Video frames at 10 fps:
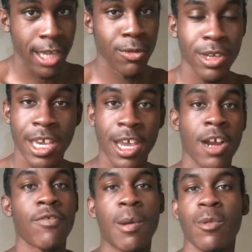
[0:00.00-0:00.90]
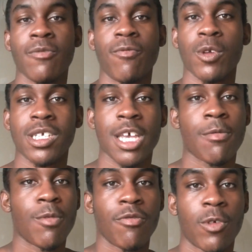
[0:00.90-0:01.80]
I don't care if I'm
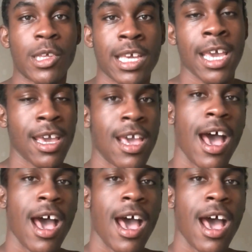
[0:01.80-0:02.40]
147, 148.